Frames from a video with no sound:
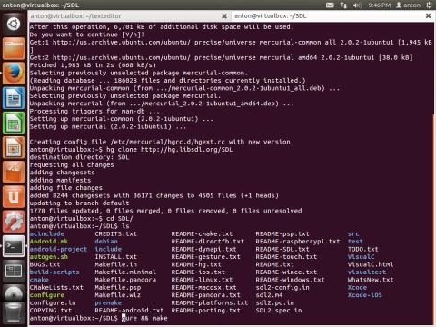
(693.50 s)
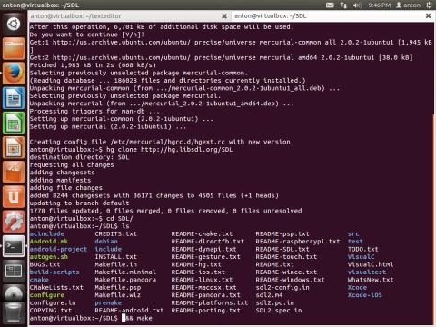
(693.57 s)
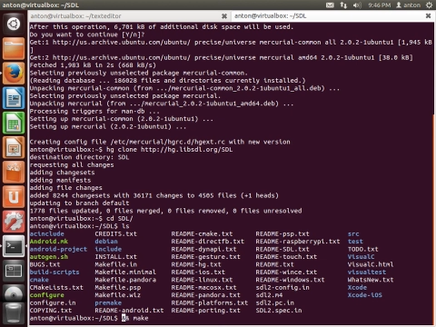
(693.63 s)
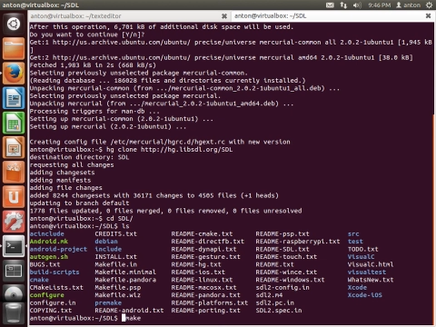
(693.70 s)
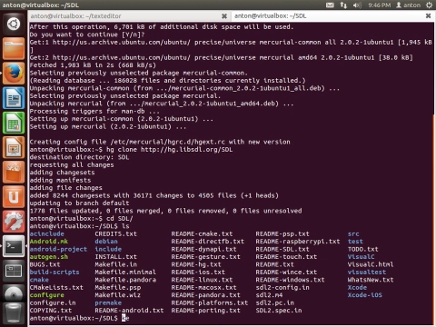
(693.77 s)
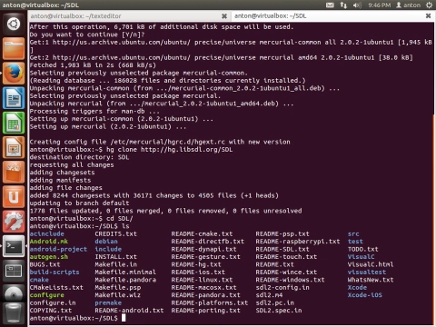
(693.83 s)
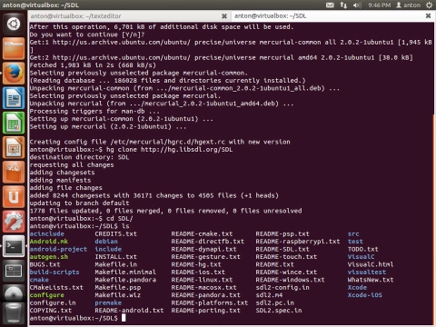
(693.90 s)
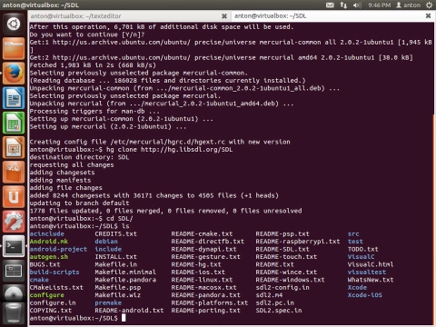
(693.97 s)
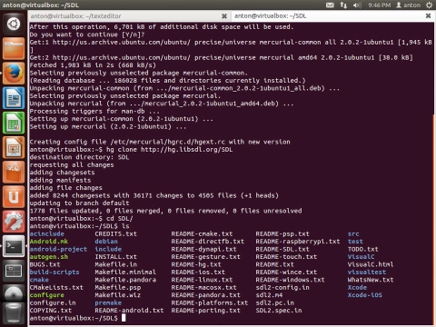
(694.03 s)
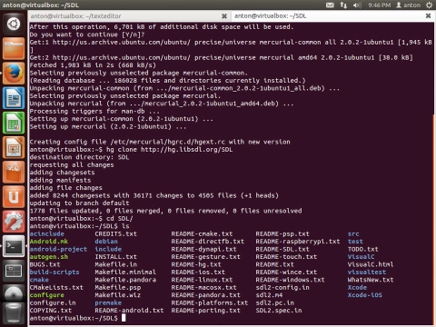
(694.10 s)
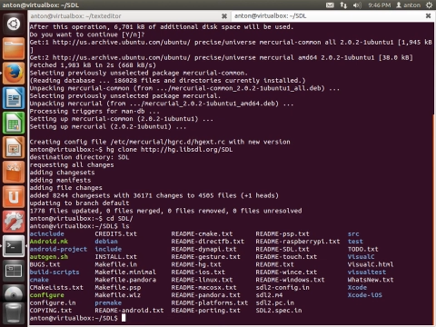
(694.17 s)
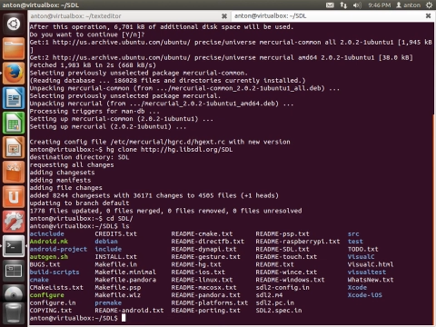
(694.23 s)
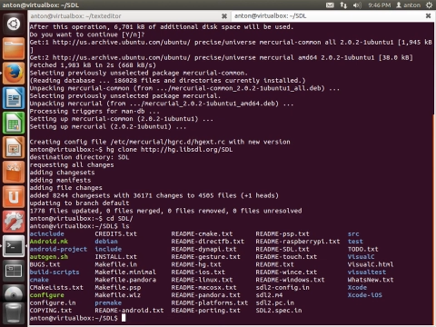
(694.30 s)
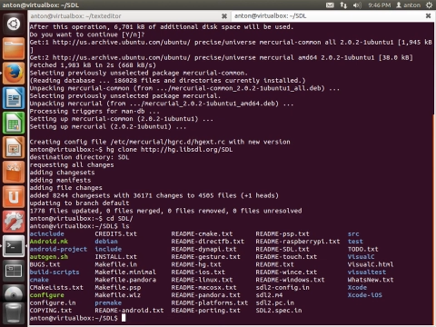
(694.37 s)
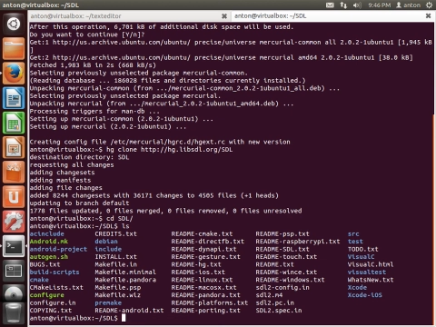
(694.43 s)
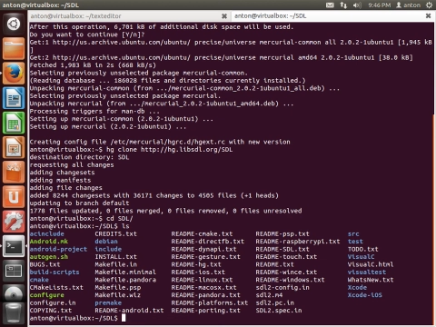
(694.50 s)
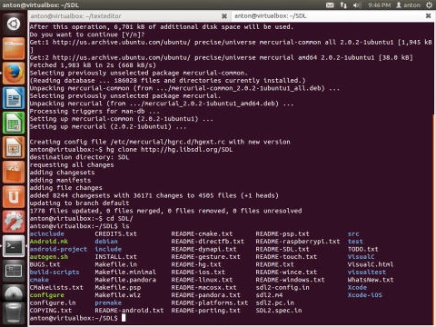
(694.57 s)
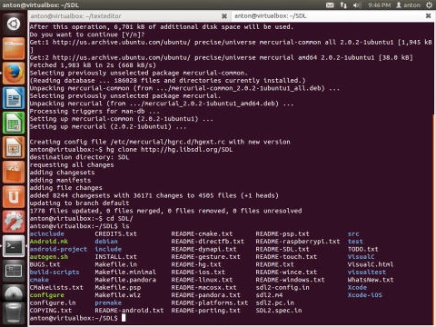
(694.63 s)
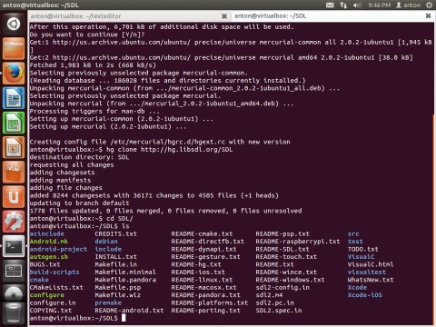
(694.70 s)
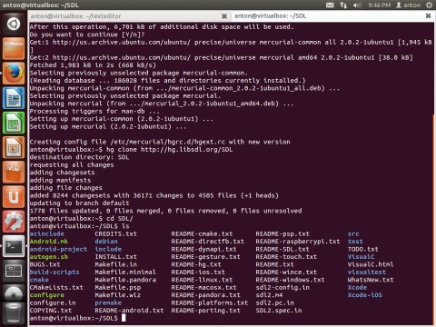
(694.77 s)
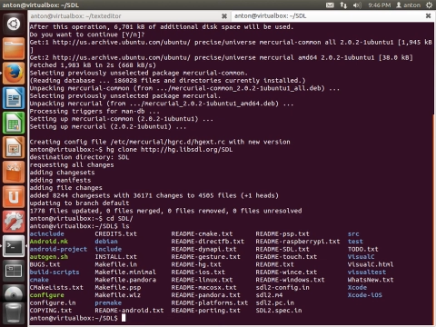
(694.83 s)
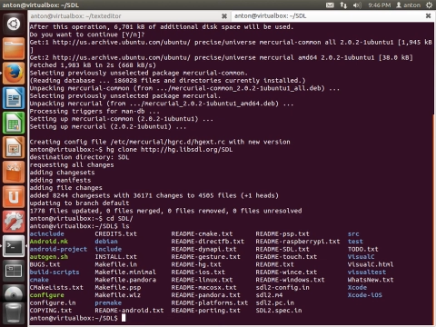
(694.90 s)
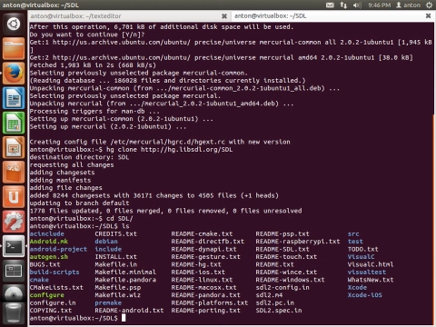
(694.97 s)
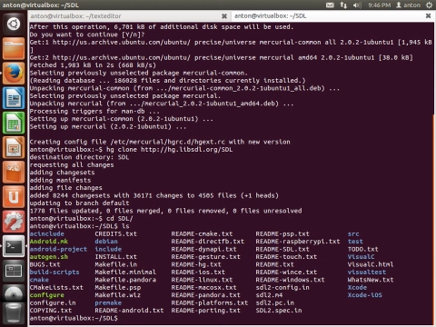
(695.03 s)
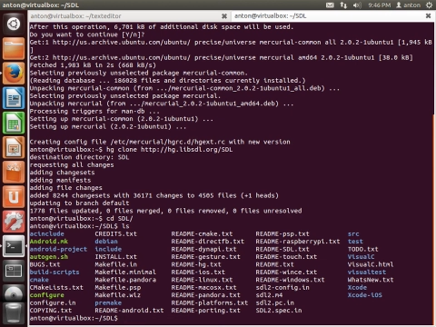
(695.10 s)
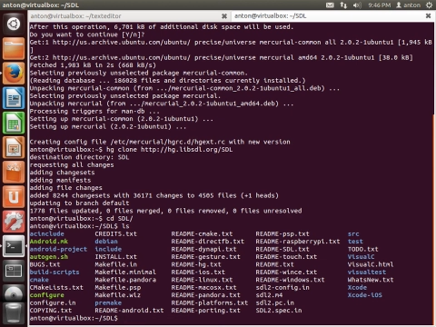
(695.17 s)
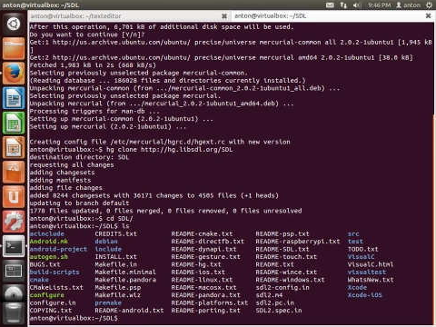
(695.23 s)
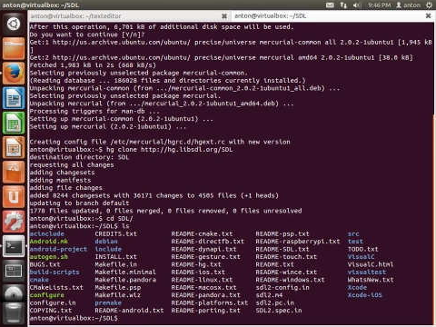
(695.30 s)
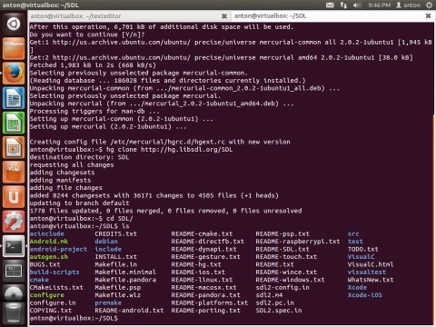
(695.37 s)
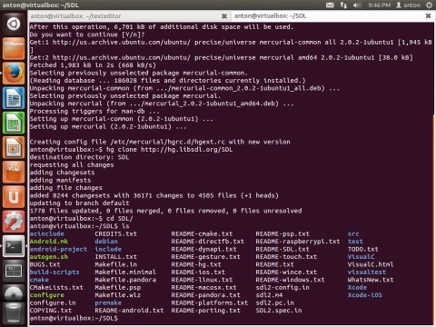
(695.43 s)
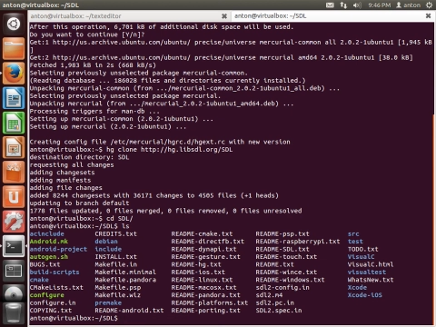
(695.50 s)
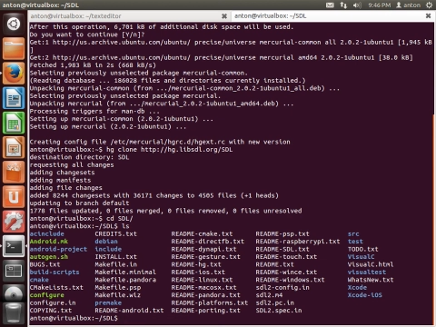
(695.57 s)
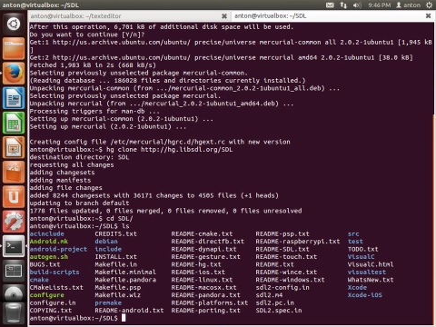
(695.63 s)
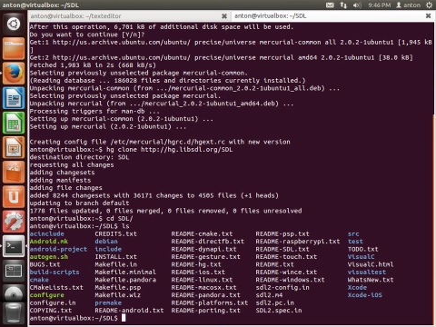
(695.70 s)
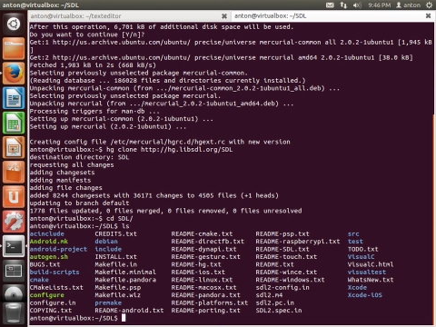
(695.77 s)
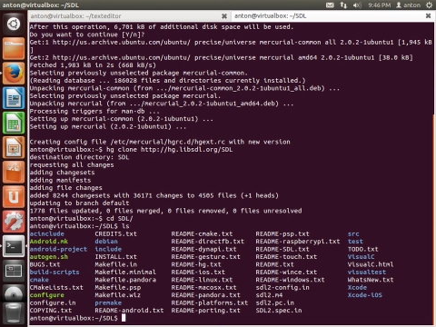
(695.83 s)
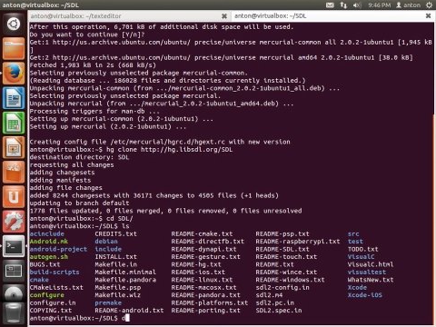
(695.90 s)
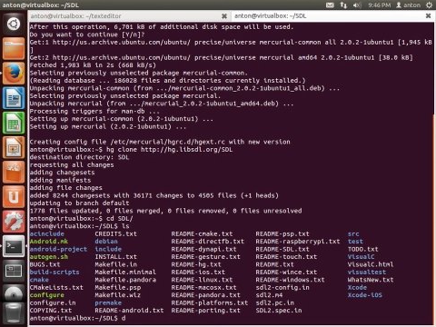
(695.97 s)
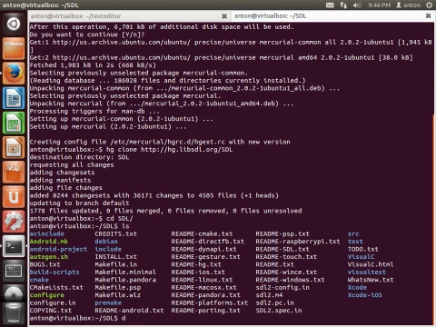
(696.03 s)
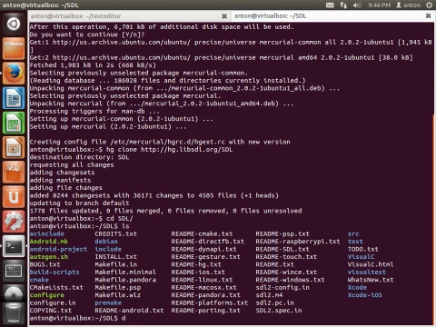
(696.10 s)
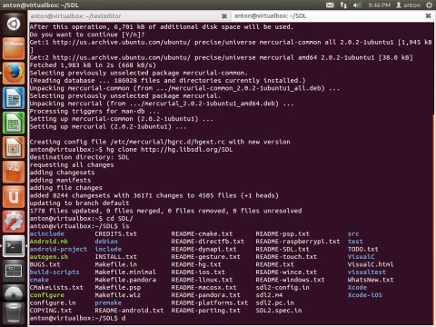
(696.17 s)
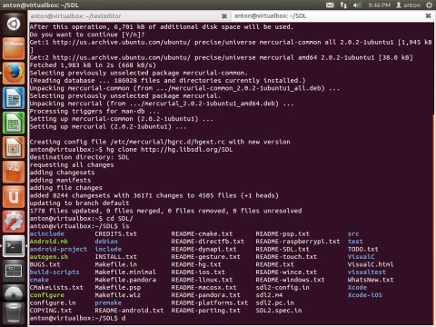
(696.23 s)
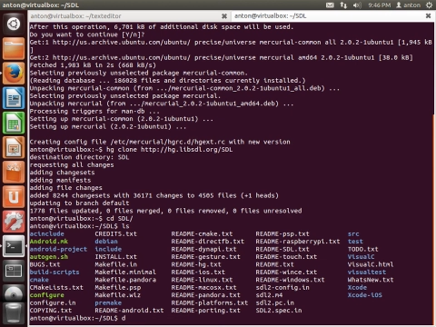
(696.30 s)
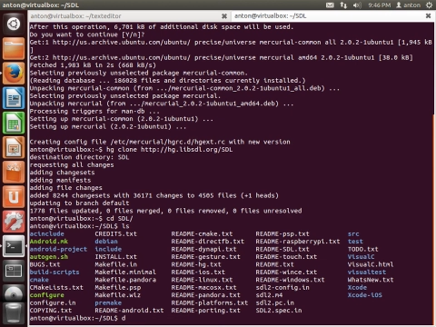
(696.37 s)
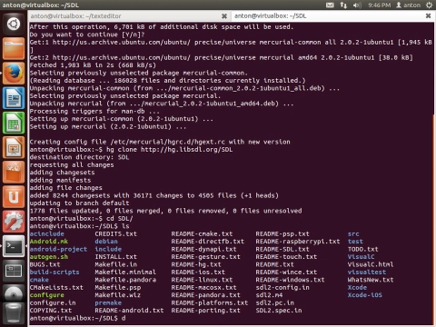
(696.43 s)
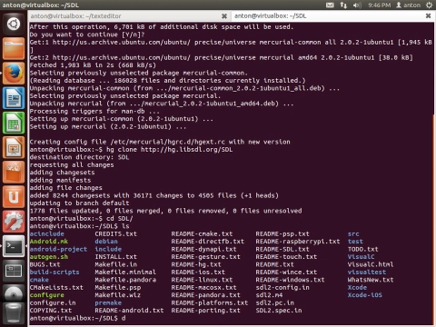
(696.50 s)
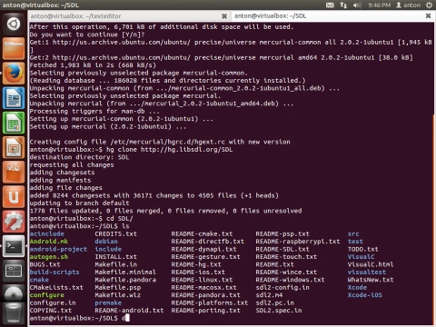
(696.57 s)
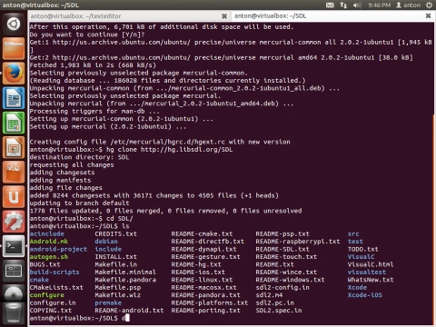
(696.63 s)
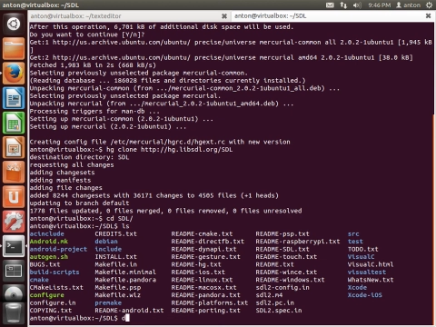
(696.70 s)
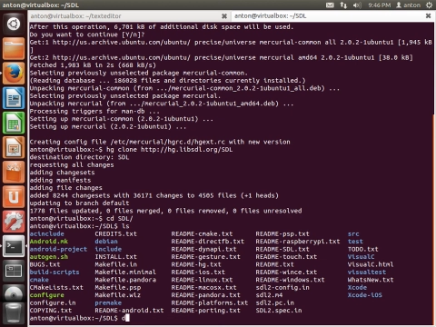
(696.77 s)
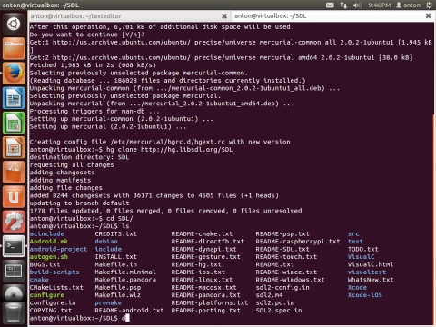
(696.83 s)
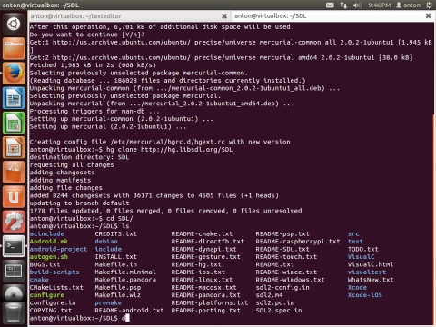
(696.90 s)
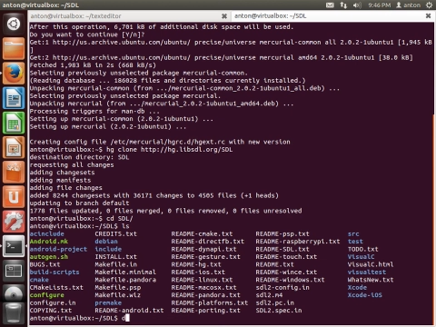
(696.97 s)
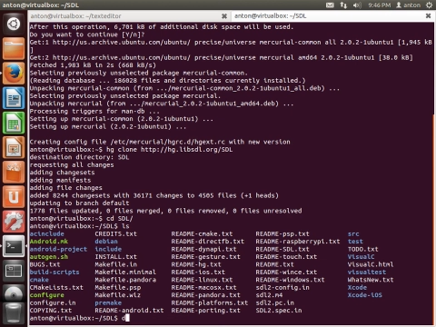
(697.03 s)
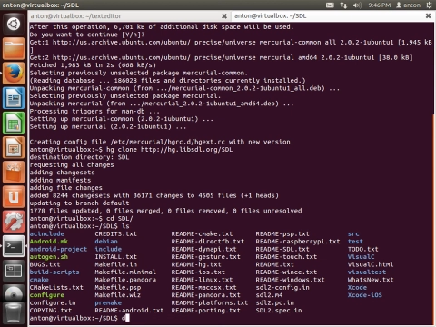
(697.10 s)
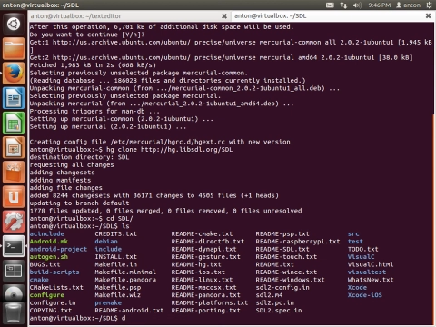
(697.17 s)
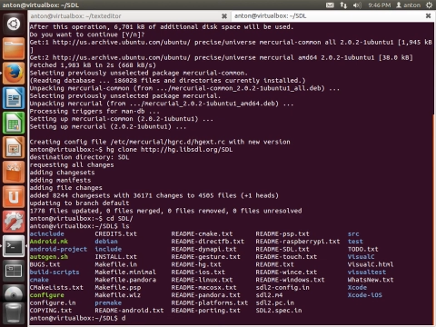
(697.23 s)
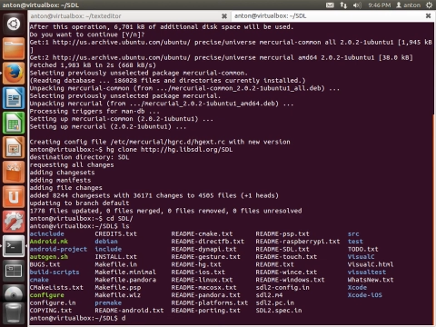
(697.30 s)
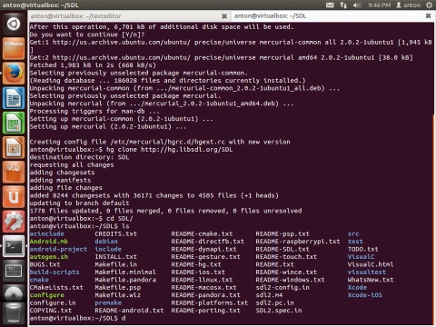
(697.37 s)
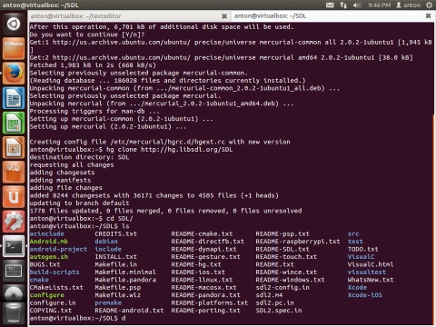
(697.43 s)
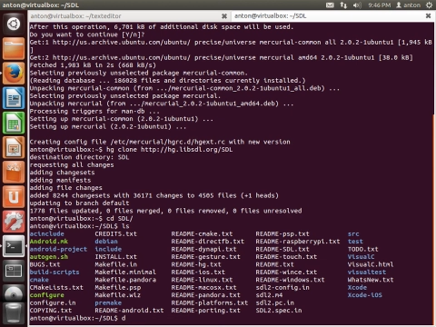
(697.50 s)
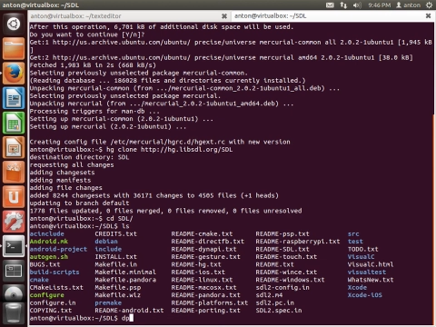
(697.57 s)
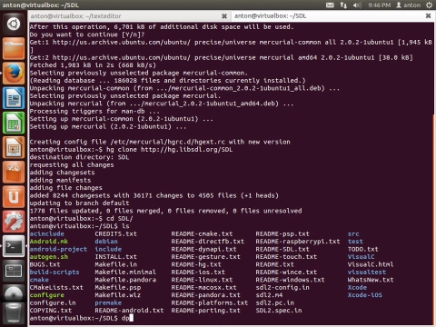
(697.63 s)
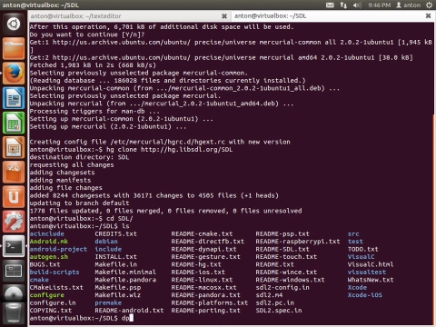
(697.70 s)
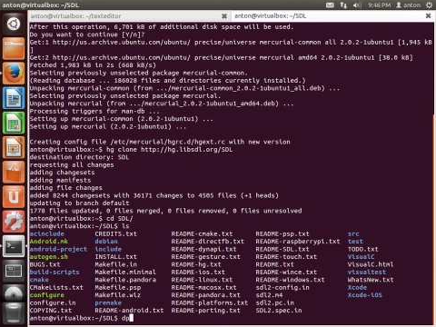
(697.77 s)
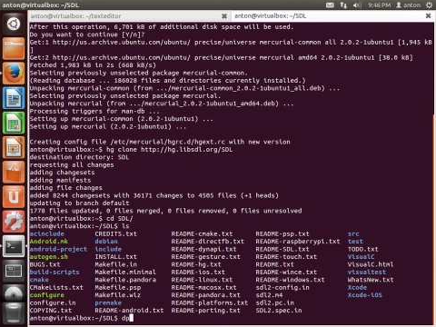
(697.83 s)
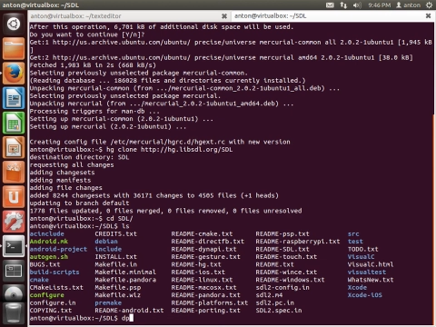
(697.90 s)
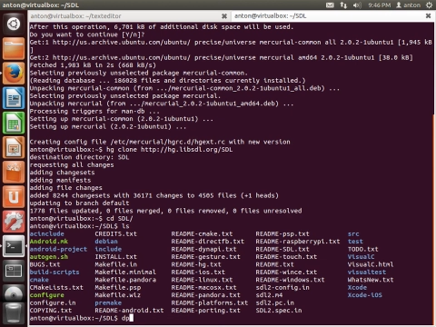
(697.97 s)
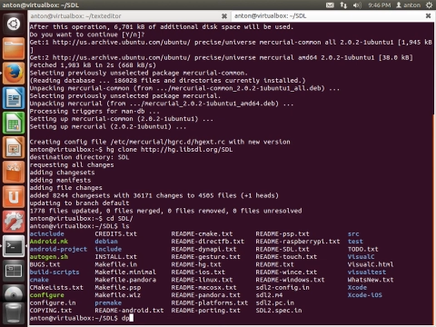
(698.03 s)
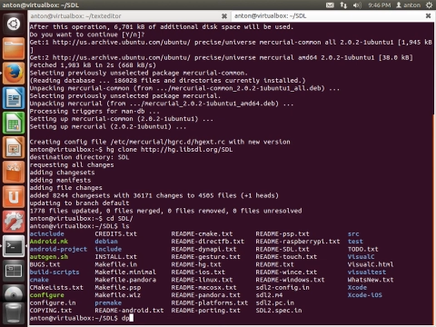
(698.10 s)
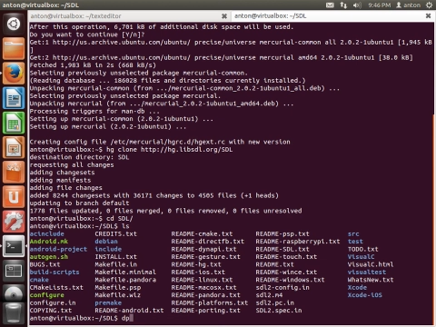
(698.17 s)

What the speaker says: (no speaker visible)